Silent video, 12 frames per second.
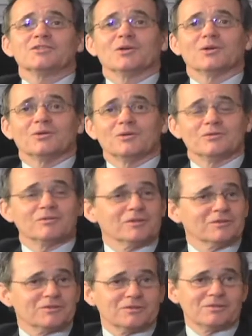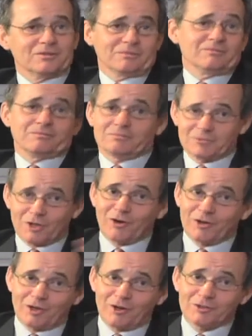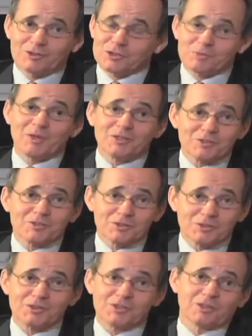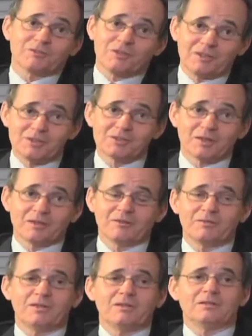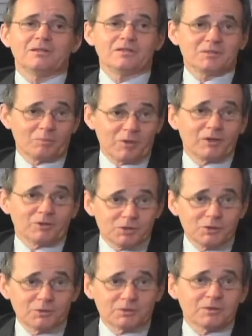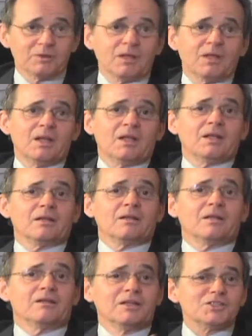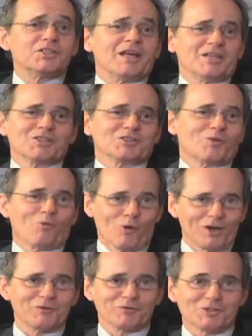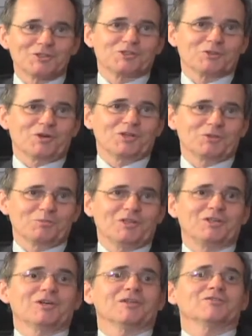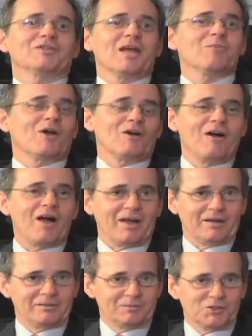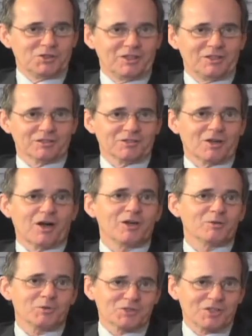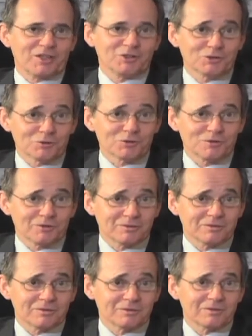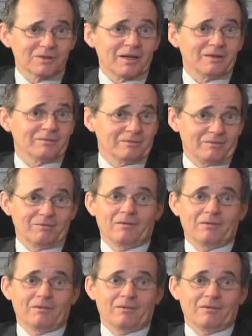so there's, the cardiologist makes the decision if he needs a better tool. In this case, it's a wonderful situation because the MRI machine is 100% used. And,